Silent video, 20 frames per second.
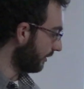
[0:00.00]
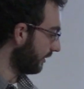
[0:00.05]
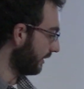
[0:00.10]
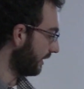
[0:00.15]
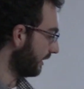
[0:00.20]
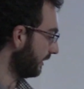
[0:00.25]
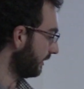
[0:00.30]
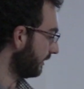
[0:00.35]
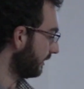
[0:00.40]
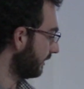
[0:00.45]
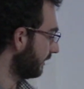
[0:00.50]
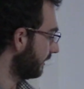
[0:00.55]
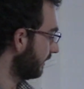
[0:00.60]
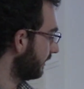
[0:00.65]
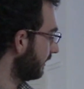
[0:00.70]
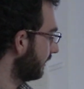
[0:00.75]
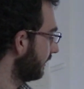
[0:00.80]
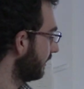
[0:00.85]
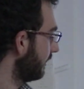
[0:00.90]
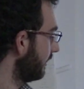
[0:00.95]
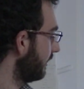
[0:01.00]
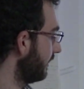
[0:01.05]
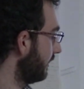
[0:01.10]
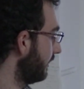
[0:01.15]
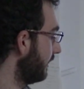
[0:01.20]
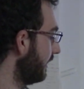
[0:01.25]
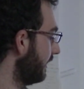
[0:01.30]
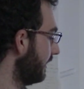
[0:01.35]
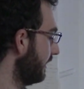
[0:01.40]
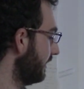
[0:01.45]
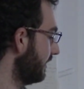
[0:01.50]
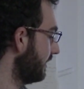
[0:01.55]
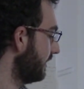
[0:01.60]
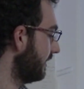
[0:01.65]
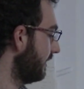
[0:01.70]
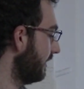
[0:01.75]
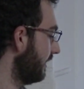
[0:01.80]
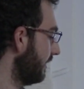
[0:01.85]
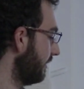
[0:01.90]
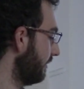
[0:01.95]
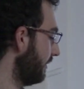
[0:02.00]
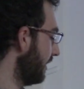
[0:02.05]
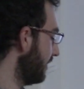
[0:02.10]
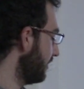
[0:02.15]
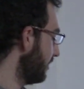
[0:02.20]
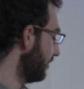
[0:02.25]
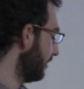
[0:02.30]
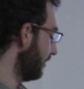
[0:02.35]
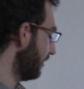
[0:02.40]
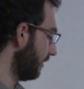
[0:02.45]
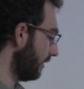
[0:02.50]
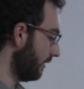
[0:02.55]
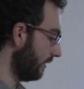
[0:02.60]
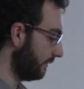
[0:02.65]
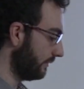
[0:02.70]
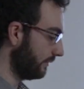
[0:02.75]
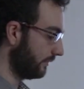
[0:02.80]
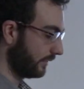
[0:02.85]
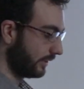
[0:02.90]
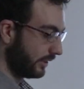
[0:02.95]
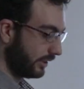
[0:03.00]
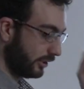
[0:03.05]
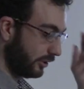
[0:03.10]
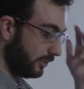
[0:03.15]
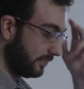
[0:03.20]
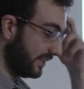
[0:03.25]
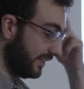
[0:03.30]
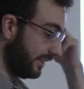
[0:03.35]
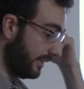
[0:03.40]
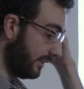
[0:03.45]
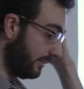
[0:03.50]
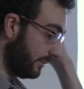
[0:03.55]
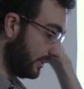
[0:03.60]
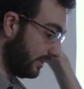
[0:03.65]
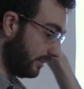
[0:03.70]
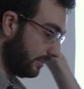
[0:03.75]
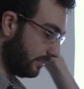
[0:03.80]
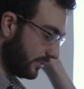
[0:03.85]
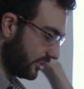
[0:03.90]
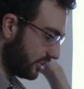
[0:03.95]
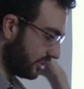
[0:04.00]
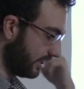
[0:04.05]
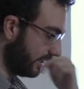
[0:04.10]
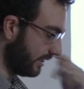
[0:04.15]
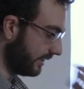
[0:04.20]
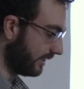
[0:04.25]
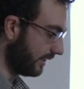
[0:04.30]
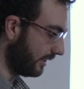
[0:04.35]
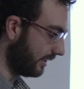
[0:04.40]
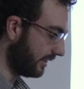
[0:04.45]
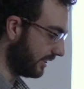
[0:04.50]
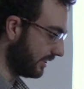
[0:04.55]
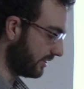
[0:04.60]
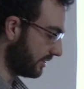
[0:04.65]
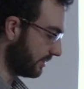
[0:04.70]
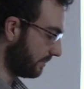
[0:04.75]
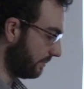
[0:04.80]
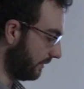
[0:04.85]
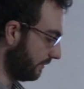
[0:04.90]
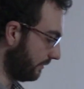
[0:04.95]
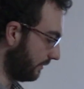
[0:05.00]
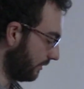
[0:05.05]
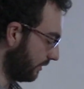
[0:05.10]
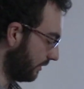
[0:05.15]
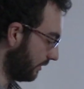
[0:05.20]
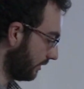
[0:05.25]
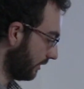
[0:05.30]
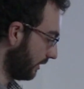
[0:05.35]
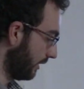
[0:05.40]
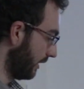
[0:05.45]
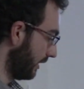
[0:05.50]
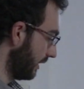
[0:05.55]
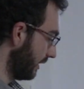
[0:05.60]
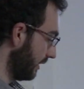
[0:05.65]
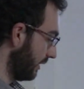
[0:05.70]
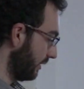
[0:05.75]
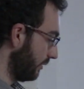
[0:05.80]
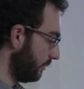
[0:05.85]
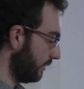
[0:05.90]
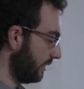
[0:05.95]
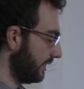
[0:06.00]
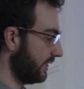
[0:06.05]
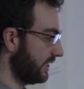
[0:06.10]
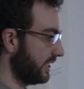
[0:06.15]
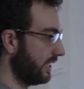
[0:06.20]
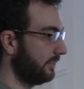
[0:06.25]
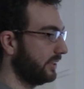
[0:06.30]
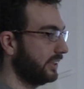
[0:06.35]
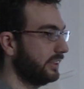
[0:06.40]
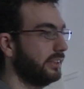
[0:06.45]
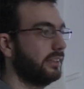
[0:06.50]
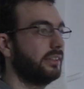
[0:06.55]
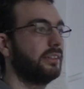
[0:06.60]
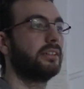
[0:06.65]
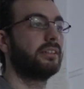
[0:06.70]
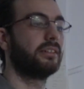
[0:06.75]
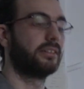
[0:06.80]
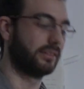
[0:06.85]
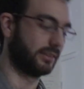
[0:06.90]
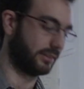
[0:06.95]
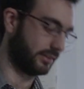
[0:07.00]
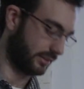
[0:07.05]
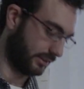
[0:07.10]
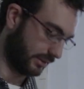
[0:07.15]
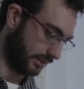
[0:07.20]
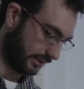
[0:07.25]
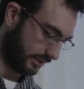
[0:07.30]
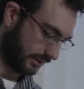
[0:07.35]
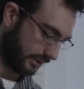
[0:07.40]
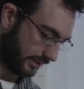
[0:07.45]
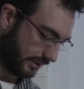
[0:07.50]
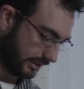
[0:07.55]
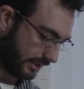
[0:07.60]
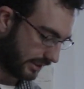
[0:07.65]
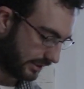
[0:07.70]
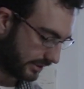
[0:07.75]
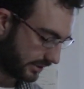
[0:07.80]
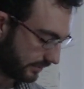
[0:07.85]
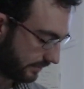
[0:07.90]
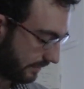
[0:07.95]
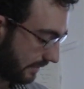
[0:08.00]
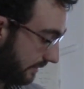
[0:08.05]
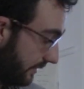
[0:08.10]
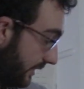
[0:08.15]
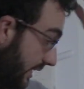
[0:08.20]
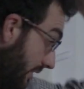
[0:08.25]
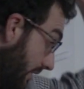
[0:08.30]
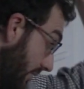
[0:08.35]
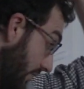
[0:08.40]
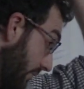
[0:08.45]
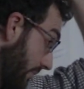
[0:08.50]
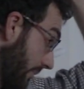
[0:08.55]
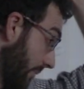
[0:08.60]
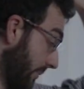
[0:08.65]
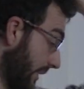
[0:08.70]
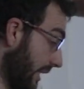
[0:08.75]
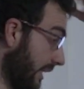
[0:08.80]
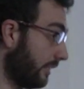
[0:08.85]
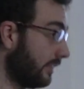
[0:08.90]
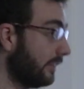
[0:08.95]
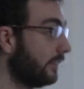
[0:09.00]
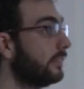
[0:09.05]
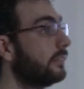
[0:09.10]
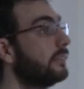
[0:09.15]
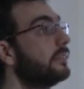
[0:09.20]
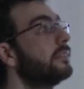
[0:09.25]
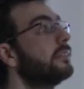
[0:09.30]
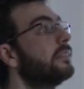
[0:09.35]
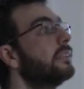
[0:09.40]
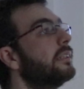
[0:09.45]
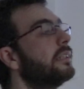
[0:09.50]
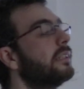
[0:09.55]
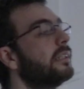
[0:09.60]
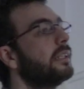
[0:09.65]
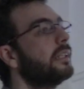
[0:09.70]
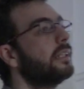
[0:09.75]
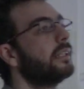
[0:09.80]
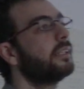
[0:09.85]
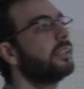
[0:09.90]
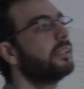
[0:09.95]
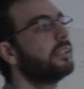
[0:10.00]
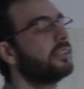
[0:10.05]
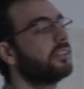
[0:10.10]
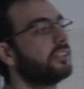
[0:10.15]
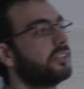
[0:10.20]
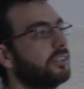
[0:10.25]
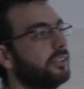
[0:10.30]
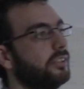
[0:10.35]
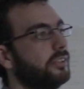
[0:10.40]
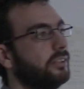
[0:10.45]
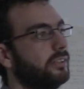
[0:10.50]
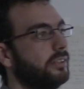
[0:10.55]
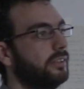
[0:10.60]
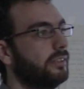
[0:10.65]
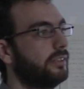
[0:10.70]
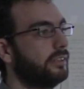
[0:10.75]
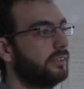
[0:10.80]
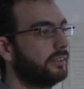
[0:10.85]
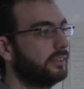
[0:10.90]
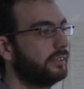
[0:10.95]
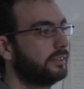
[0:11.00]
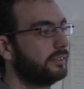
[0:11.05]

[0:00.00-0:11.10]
you think then is the creation of human-level machine intelligence before 2070? That's 50 years from now. So